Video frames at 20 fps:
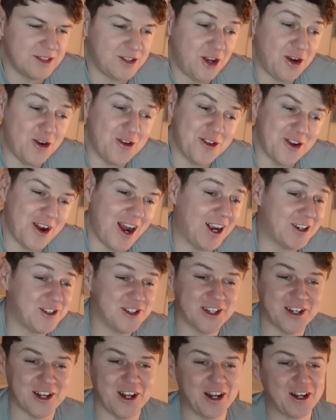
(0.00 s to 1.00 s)
Dude, they're,
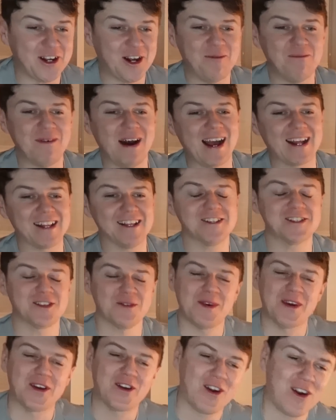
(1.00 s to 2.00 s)
actually going to come back. This is going to